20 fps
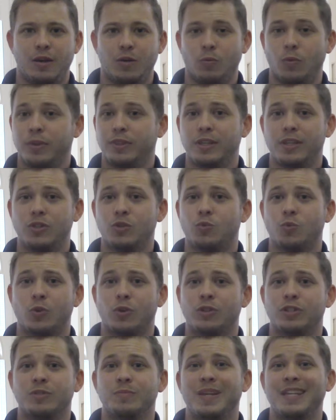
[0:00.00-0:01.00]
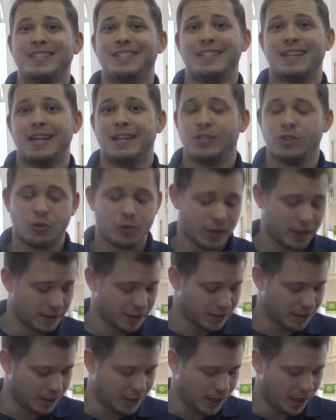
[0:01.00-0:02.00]
what these words may say to us
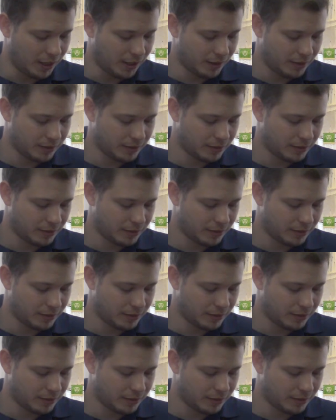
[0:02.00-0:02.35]
today?